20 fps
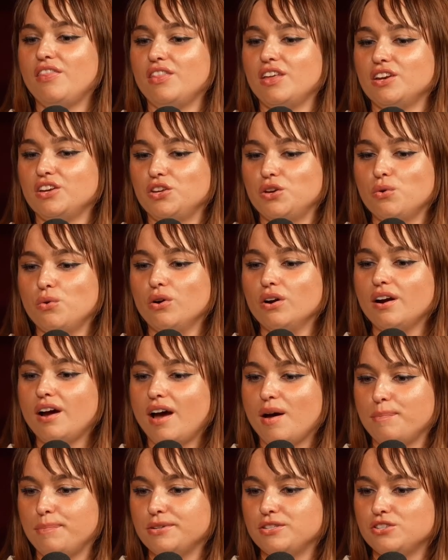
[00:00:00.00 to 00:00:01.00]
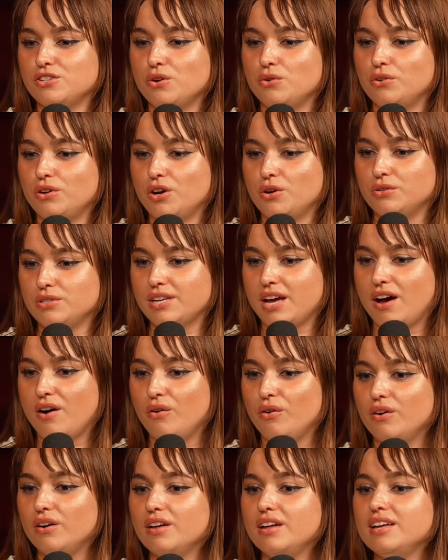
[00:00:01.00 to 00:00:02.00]
and then your episode goes
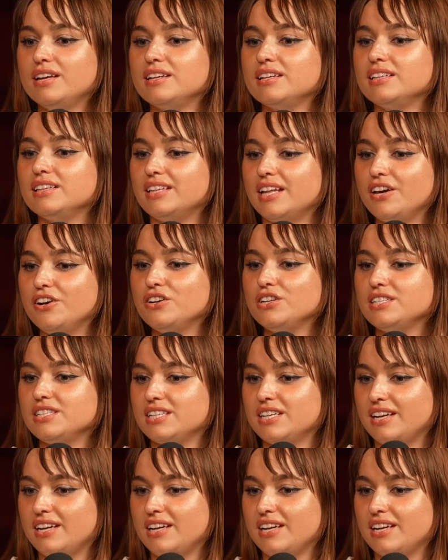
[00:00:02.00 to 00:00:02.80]
out later